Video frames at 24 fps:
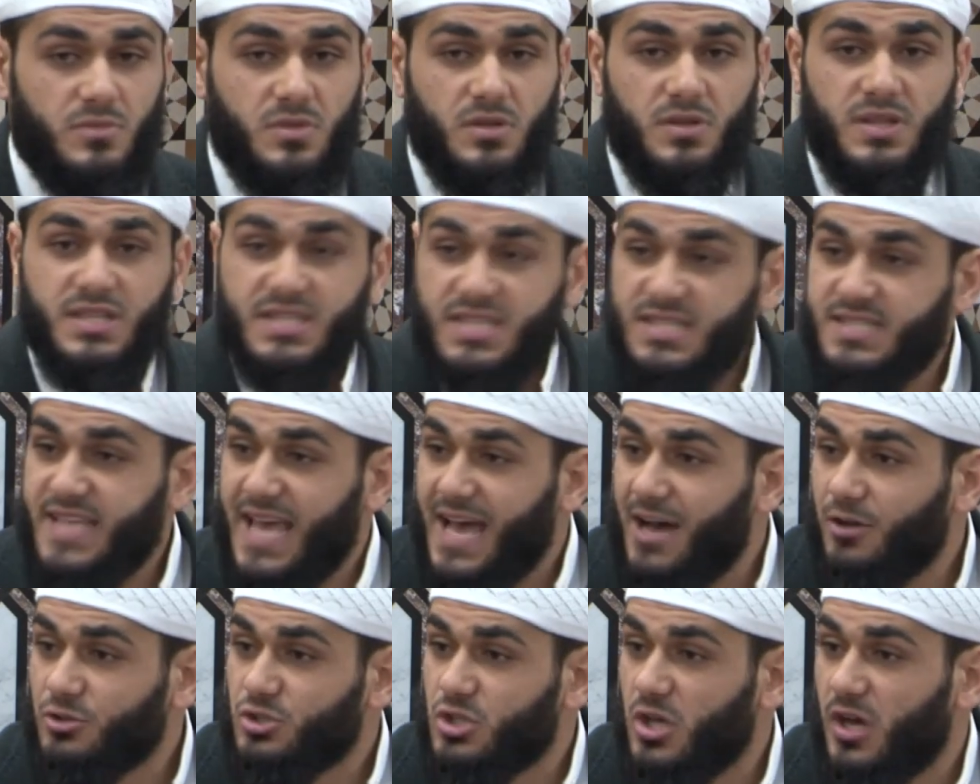This is
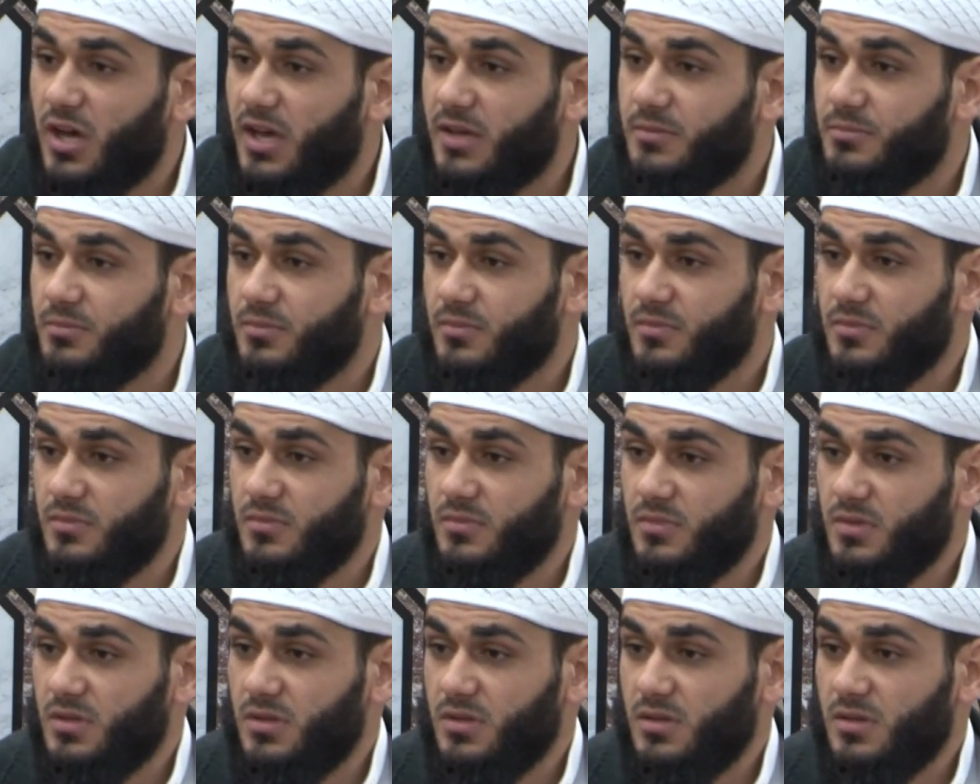our time.
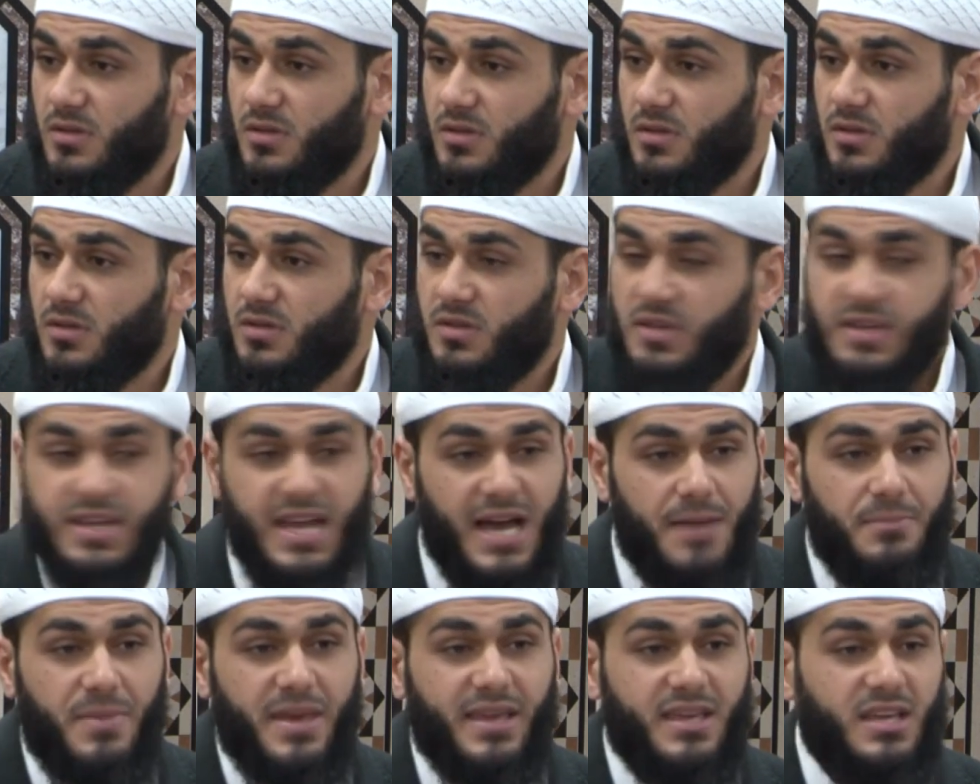You
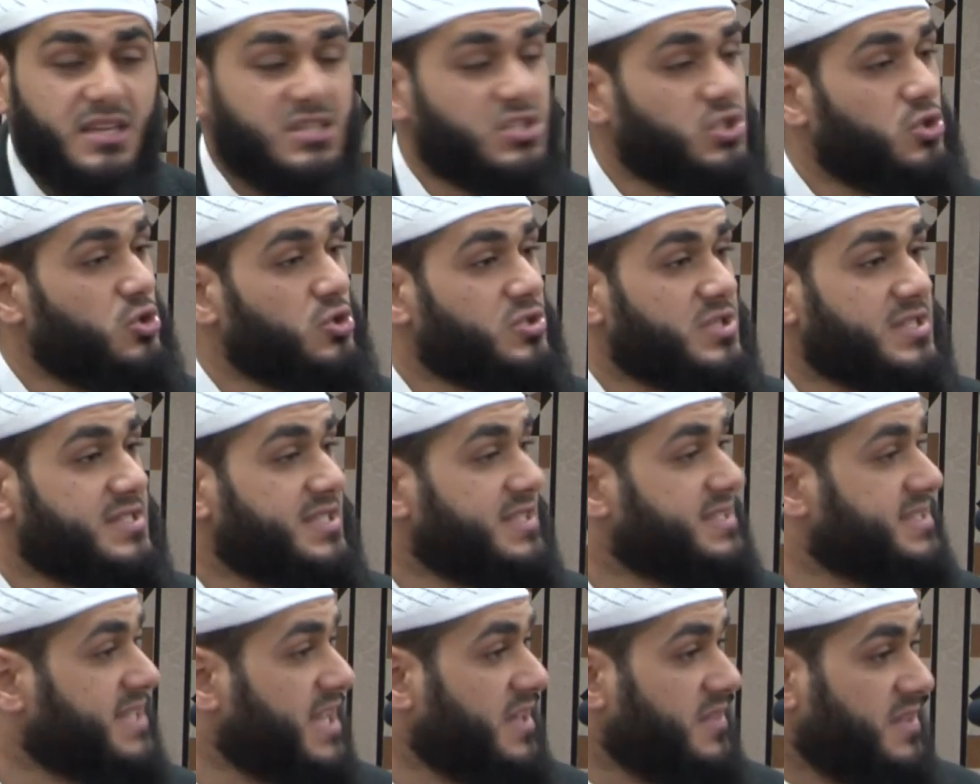can't make excuses
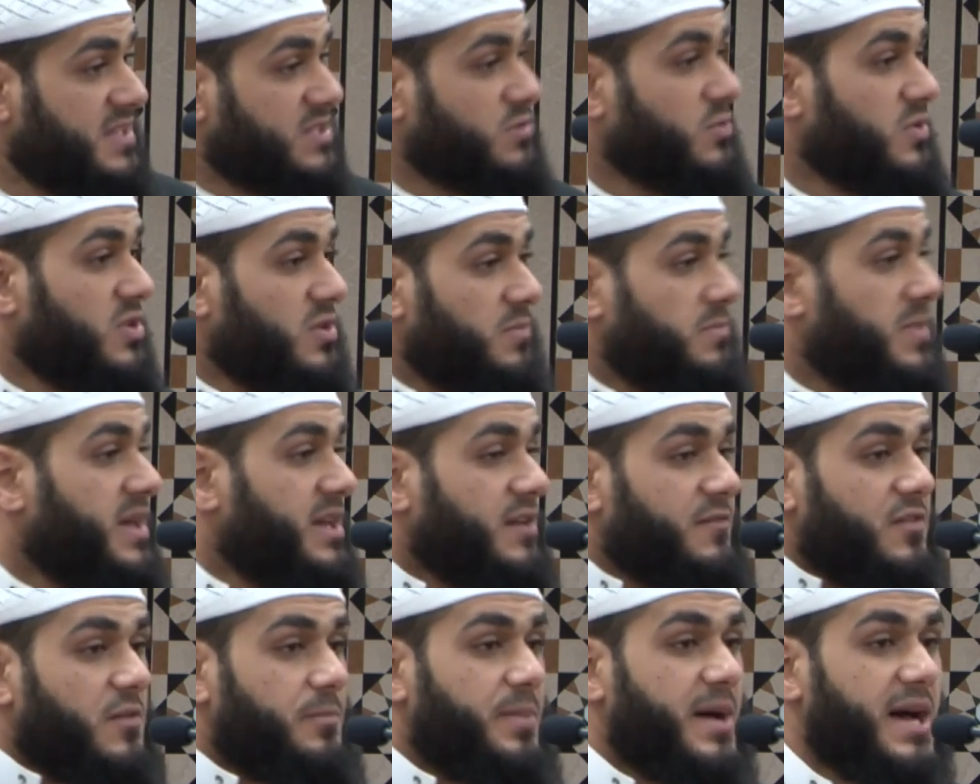and say these were the men
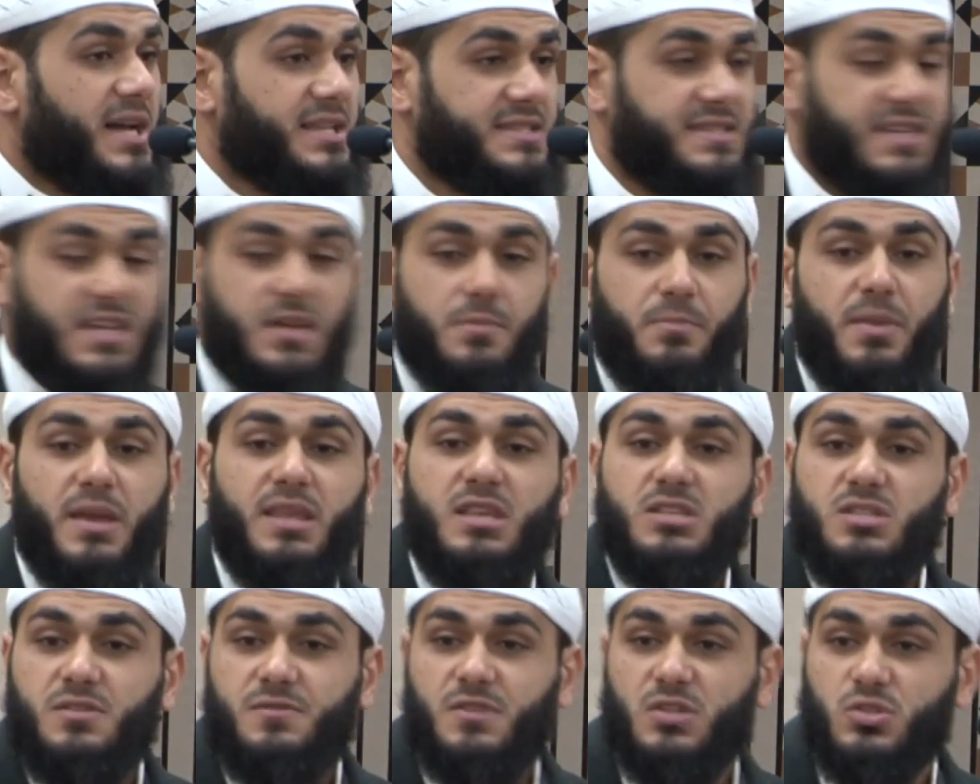of the past, the
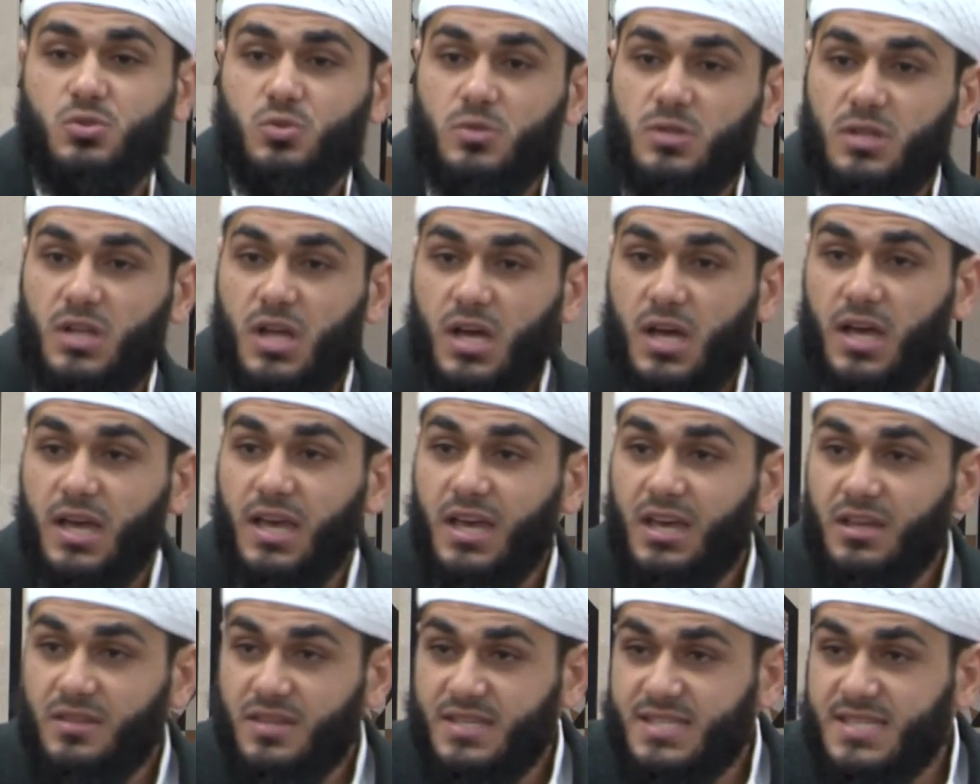companions of
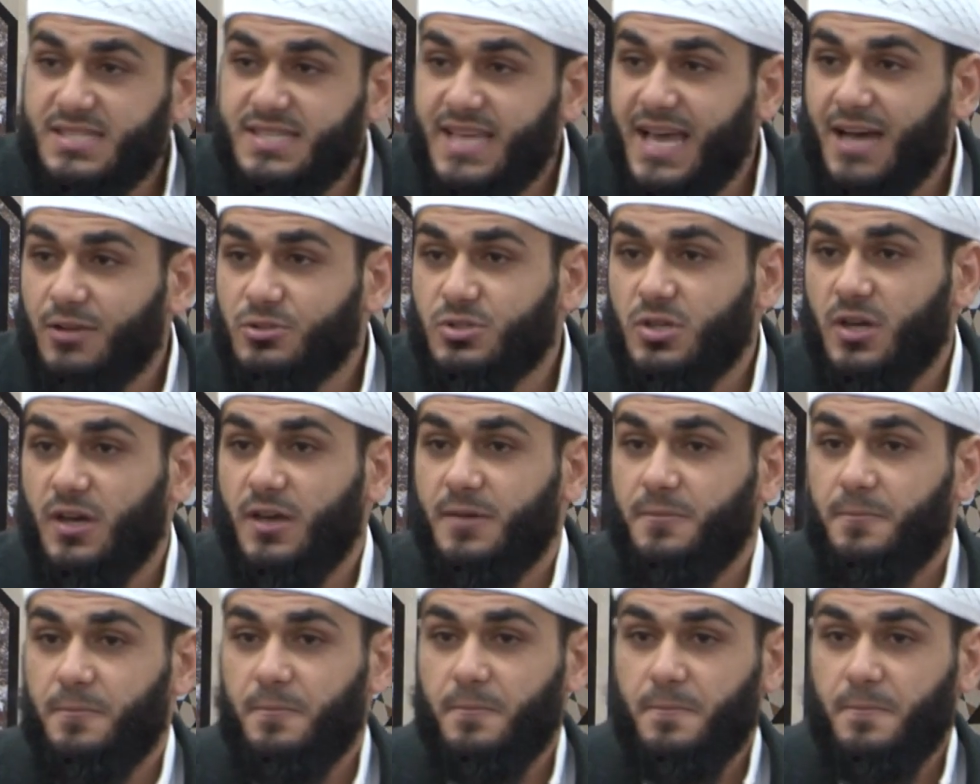Rasulullah. This is our time.